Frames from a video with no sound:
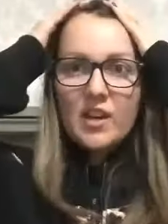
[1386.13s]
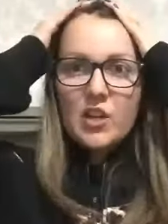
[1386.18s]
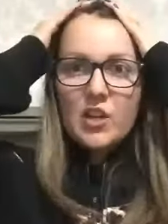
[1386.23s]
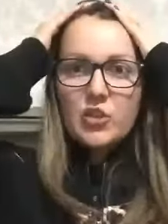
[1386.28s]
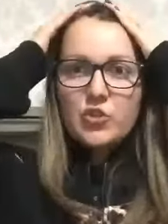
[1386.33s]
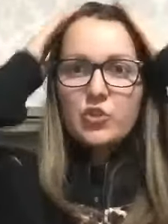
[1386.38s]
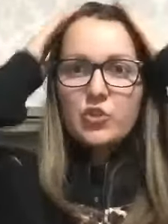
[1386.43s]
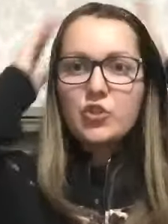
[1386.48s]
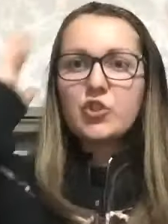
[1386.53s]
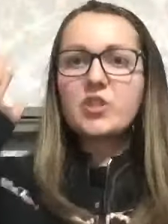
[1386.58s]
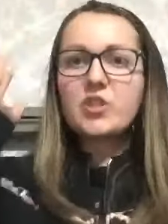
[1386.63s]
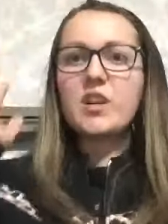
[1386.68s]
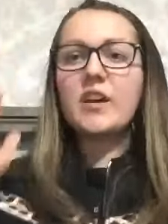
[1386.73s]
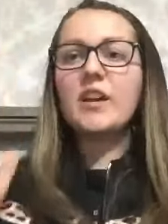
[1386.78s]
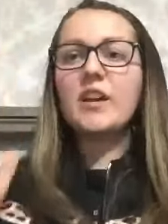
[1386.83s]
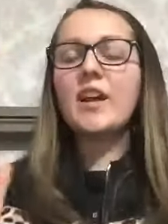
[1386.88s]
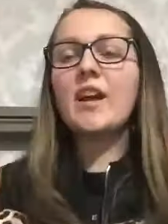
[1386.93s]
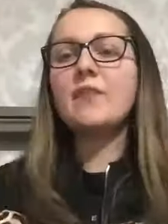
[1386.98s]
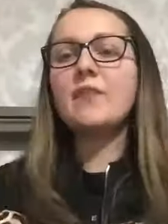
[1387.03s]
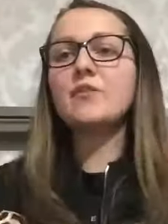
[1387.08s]
So you just kind
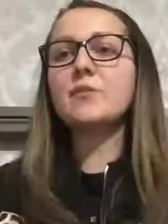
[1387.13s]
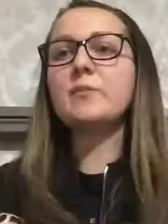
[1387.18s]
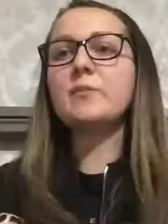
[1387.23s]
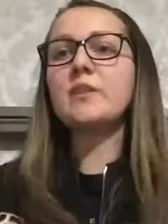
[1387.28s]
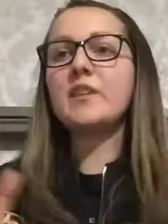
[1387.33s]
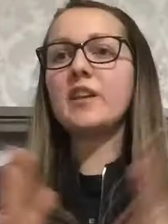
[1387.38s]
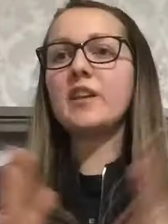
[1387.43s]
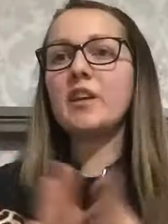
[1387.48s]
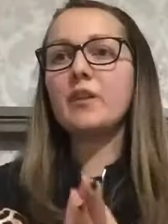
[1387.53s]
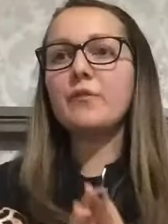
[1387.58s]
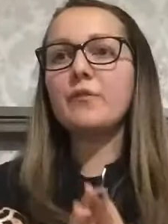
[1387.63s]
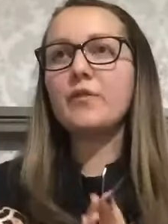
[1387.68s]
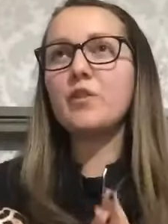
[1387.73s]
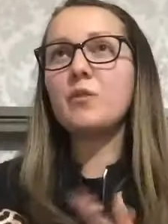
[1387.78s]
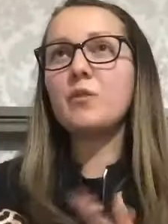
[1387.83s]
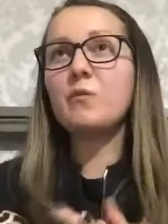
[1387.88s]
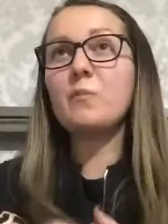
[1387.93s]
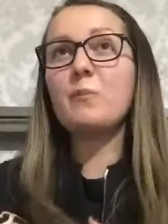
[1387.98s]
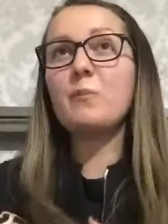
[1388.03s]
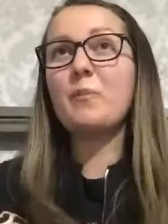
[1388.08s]
of have to be
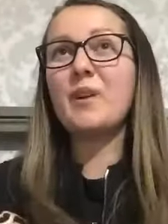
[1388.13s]
careful.